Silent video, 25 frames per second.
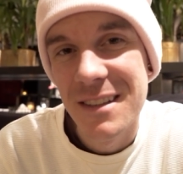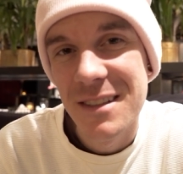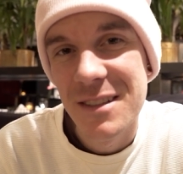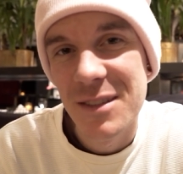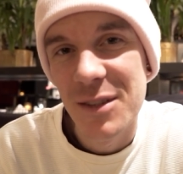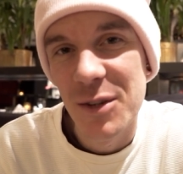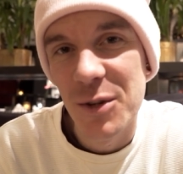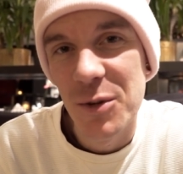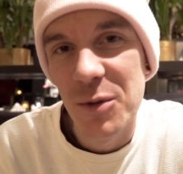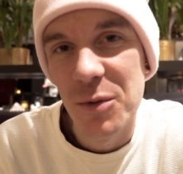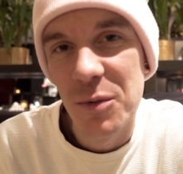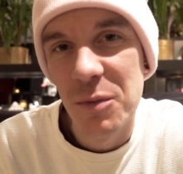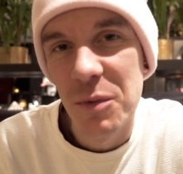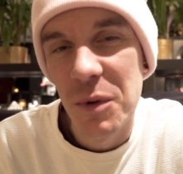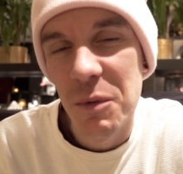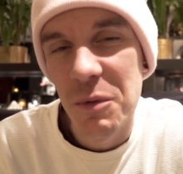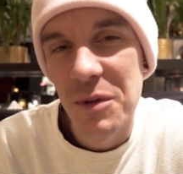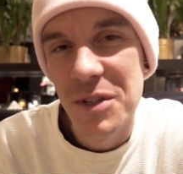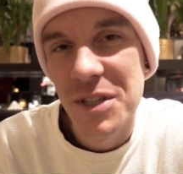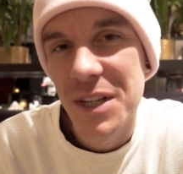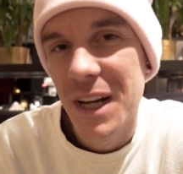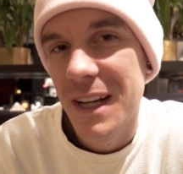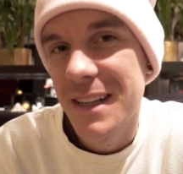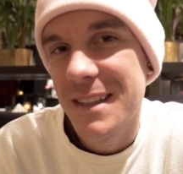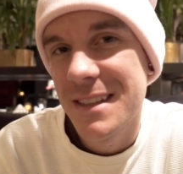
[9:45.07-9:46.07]
So we were
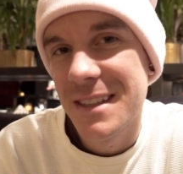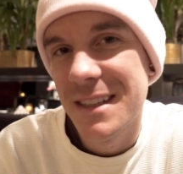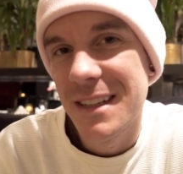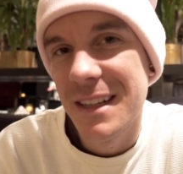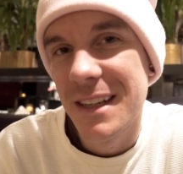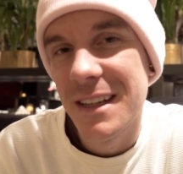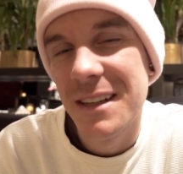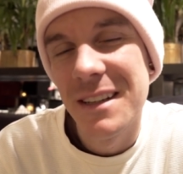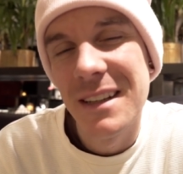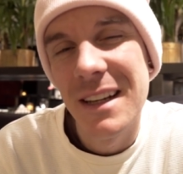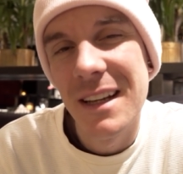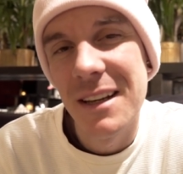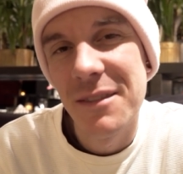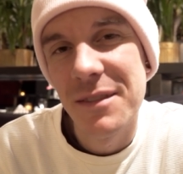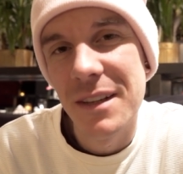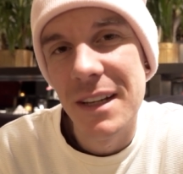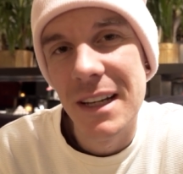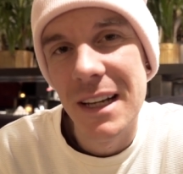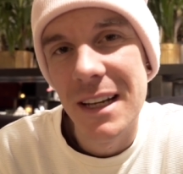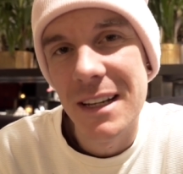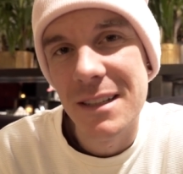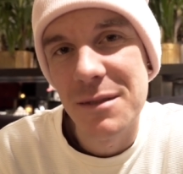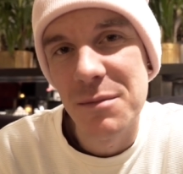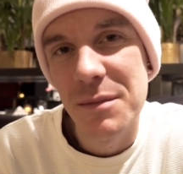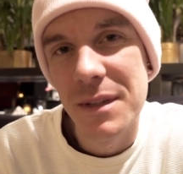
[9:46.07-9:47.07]
chancing it, left at
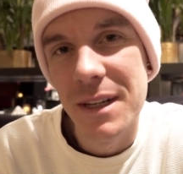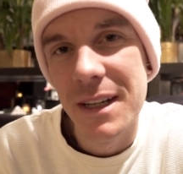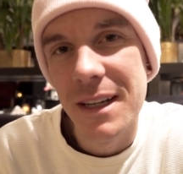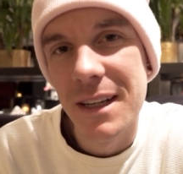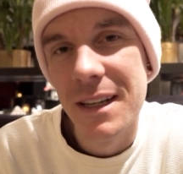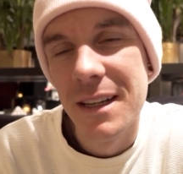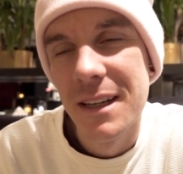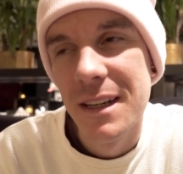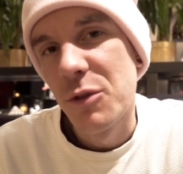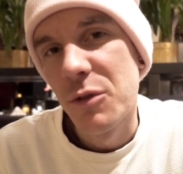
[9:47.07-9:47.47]
last minute.